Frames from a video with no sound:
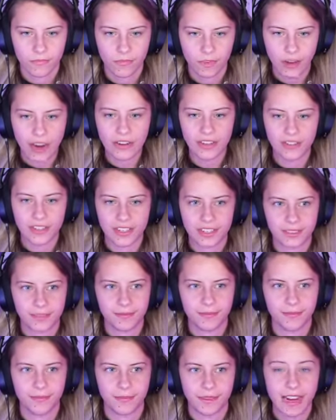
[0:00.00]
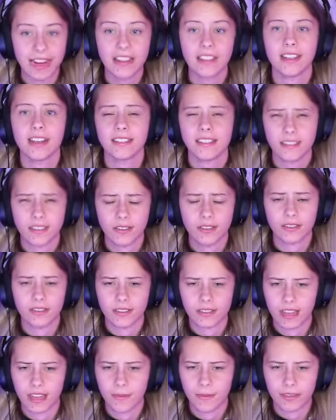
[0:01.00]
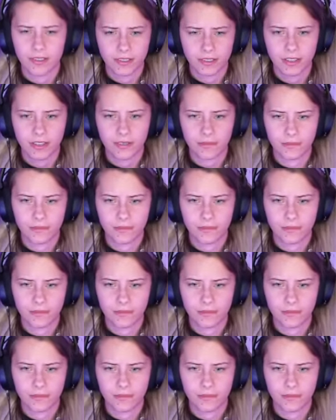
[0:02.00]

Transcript: Crouch kill. getting lots of those this game. This is good.